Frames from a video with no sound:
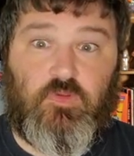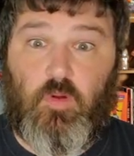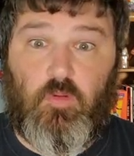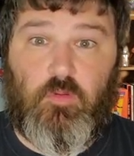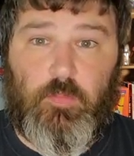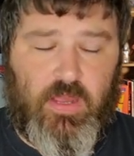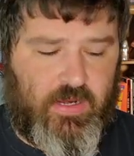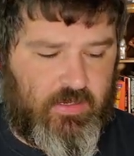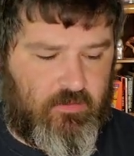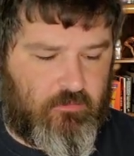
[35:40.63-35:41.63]

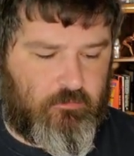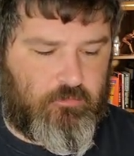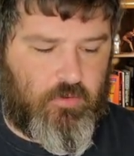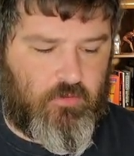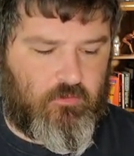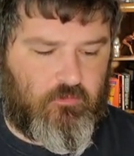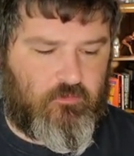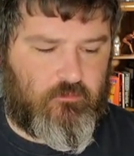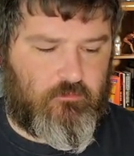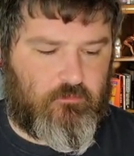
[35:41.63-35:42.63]
dolomite particles,